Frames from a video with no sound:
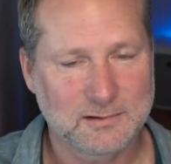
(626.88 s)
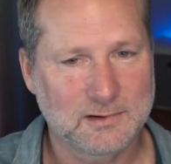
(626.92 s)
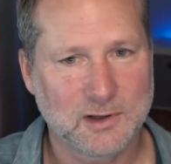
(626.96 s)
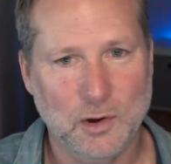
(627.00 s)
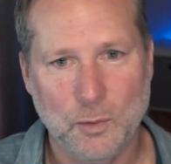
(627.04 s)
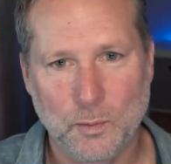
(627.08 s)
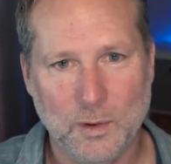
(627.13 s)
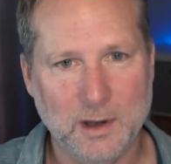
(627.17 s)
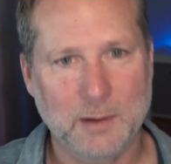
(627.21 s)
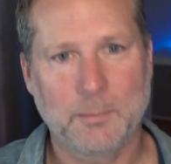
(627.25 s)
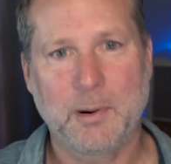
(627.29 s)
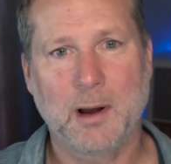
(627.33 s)

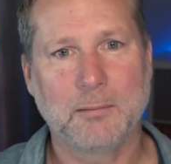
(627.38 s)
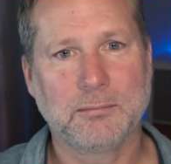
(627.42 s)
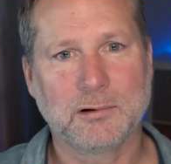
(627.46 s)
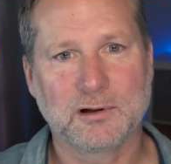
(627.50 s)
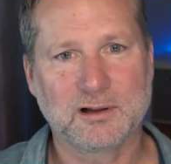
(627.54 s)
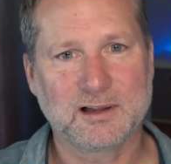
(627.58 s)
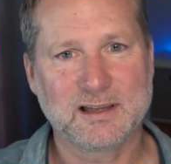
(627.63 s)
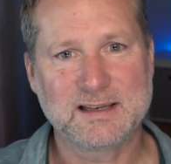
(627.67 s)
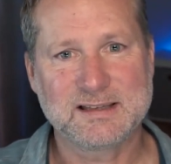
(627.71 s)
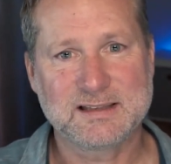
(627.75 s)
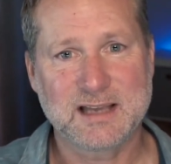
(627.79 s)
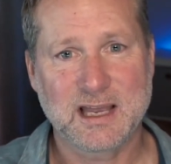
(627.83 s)
don't want to
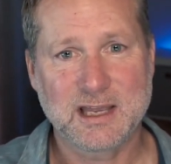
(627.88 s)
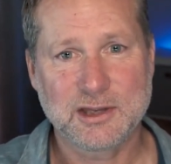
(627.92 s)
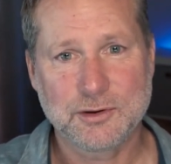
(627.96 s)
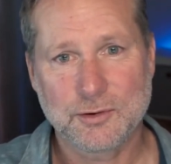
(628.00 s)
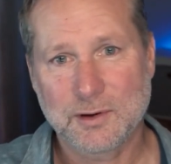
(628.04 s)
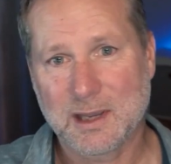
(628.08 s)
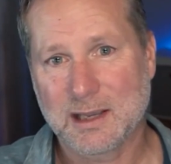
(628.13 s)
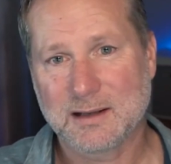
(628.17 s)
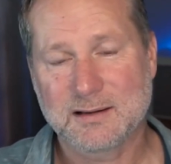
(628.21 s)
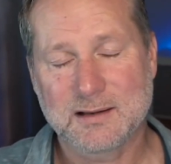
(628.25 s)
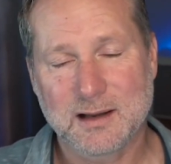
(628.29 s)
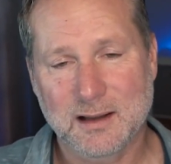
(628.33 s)
publicly say you
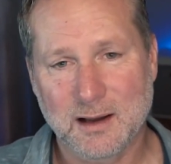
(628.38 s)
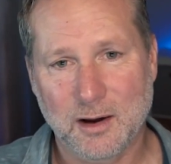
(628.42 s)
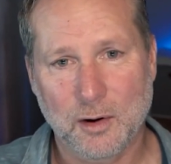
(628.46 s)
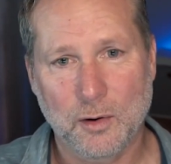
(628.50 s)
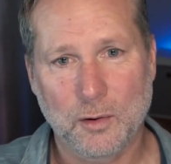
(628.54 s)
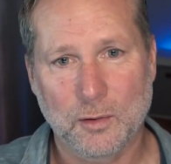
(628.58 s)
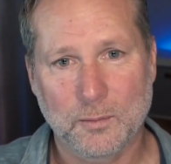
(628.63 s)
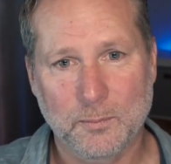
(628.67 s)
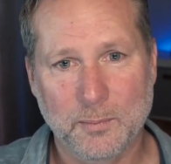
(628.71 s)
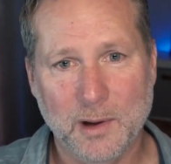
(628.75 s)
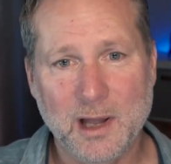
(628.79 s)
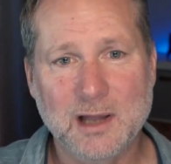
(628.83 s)
get a
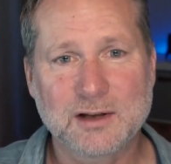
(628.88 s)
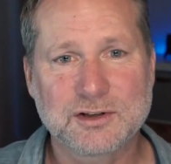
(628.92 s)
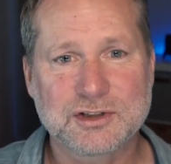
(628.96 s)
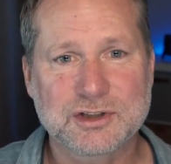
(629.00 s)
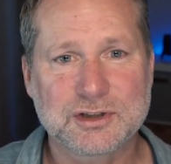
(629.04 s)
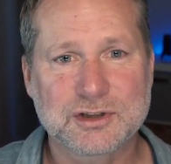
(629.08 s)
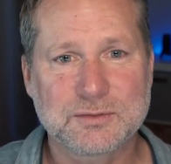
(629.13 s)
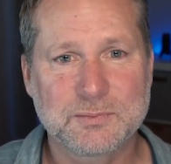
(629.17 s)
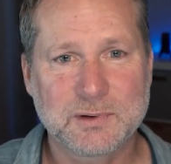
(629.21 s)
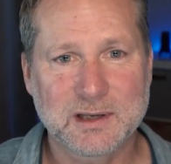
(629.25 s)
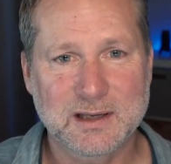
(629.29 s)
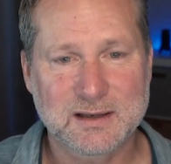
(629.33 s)
whole
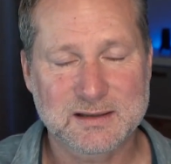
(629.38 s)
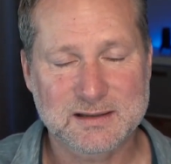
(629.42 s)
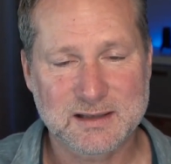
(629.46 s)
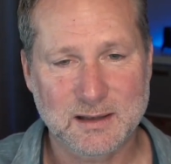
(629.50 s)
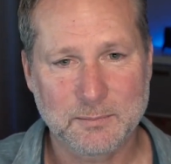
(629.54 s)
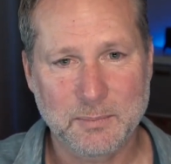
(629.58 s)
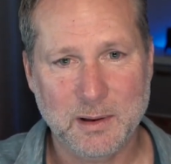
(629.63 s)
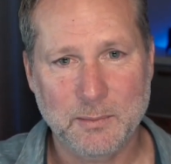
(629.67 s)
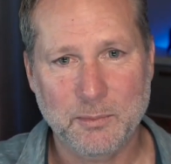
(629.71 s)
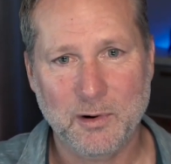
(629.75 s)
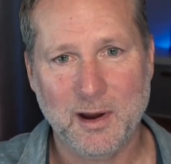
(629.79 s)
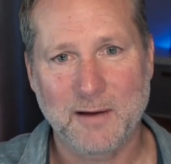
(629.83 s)
bunch because then
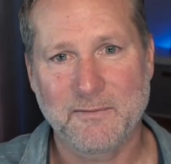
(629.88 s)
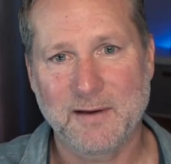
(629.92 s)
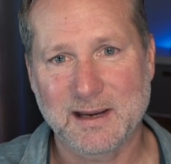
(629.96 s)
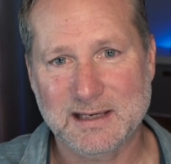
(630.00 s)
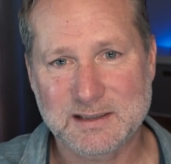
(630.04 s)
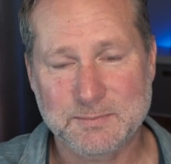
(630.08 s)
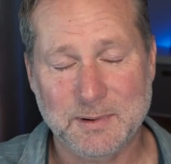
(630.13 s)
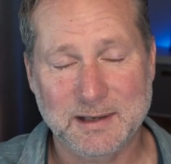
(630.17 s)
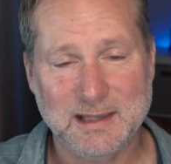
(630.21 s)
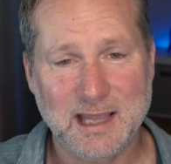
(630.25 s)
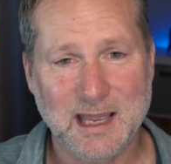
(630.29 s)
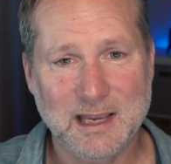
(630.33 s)
people have
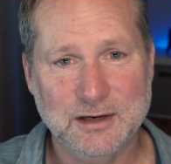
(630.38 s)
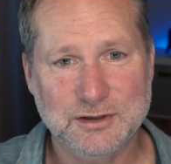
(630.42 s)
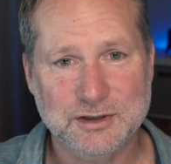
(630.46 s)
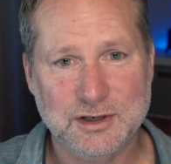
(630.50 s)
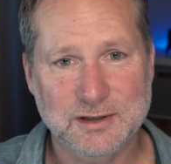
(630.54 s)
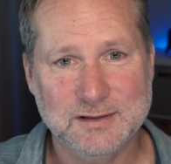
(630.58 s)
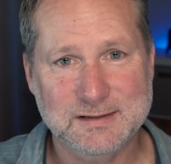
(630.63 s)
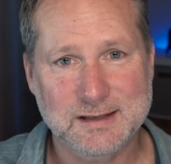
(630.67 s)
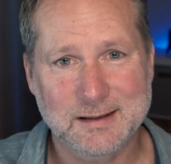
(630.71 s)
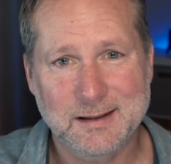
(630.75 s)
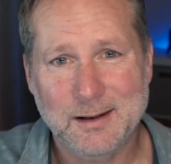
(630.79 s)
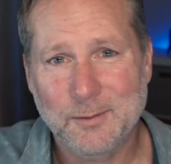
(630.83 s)

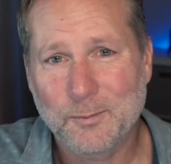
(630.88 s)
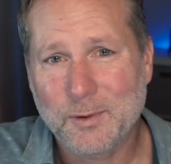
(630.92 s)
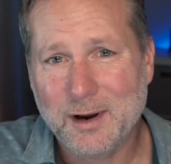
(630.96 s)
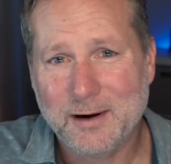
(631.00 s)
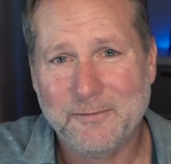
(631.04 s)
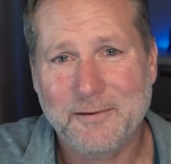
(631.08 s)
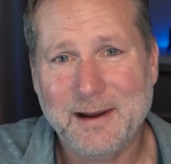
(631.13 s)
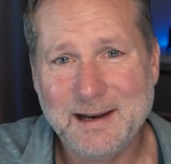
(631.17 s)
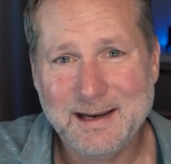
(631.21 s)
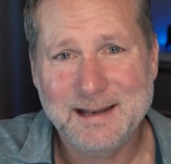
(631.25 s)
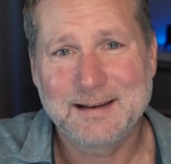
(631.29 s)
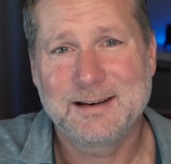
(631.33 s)
expectations. And then what if
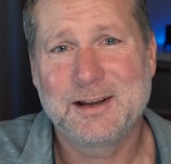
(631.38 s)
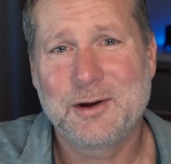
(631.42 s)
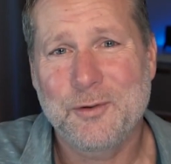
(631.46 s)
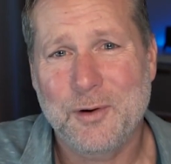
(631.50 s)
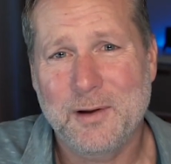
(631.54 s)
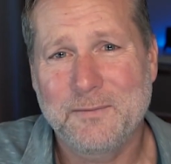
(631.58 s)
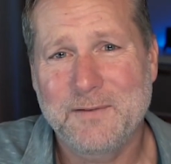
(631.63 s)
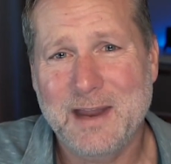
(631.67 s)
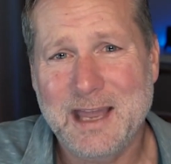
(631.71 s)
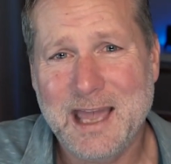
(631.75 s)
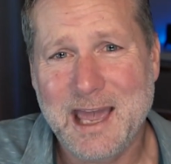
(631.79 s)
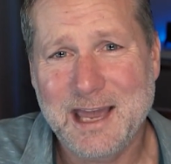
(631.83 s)
I need to go
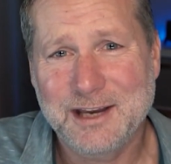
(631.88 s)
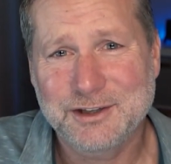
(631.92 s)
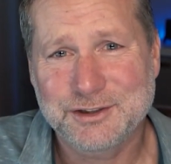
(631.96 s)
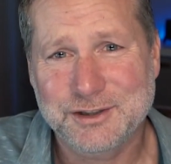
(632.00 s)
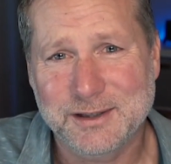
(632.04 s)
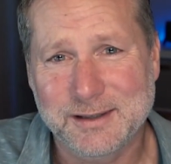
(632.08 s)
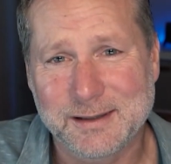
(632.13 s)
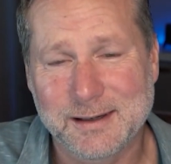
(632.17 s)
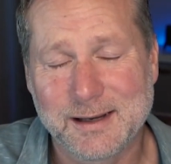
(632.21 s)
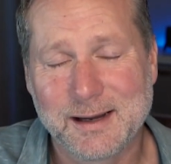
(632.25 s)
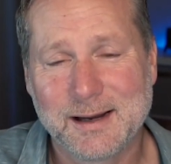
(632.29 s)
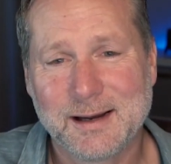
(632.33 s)
on
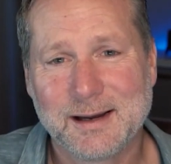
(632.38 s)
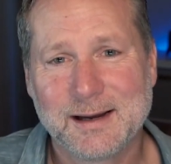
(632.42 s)
vacation?